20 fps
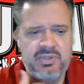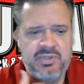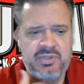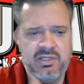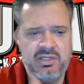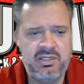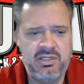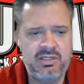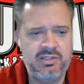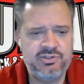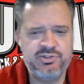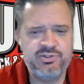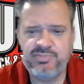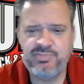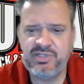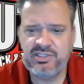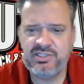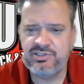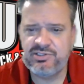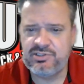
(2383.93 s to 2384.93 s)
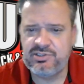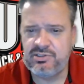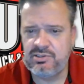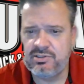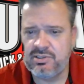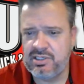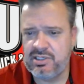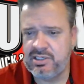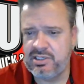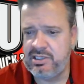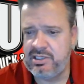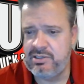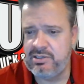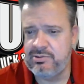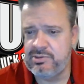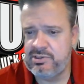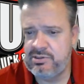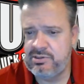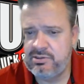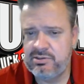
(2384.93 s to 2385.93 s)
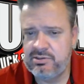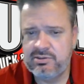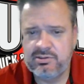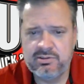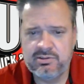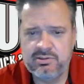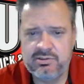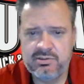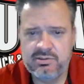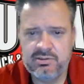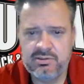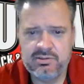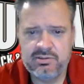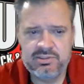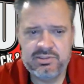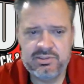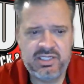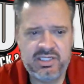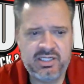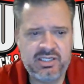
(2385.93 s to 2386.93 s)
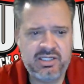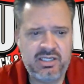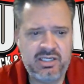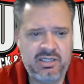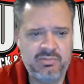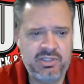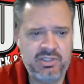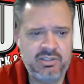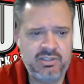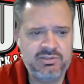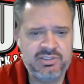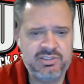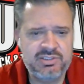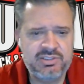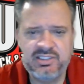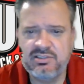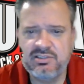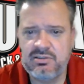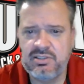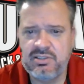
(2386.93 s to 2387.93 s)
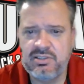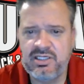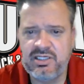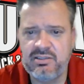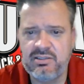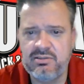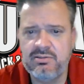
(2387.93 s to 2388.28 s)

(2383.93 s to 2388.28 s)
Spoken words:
in Spencer, Iowa. So heck yeah, bring those things on down.